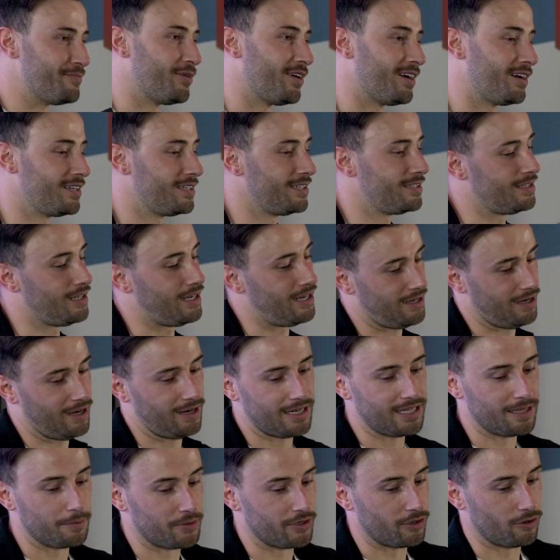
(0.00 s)
but yeah, I
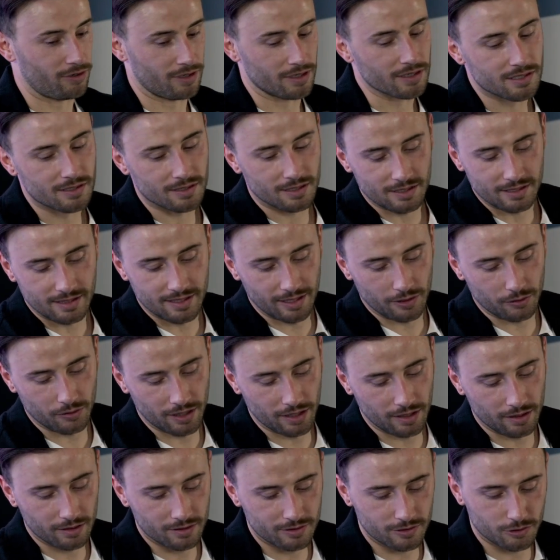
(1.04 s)
need to be honest and tell
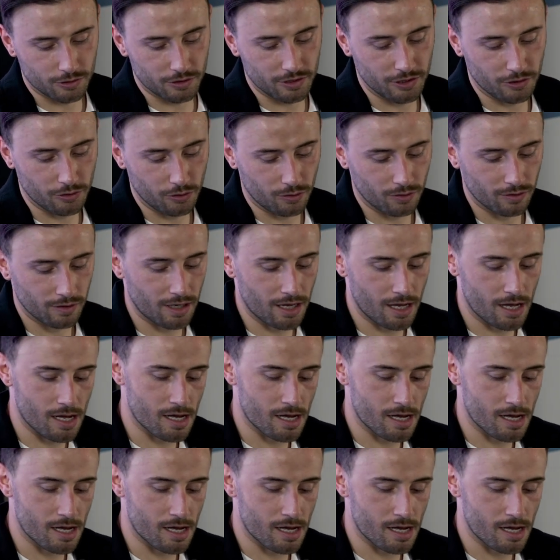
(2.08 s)
you so you know.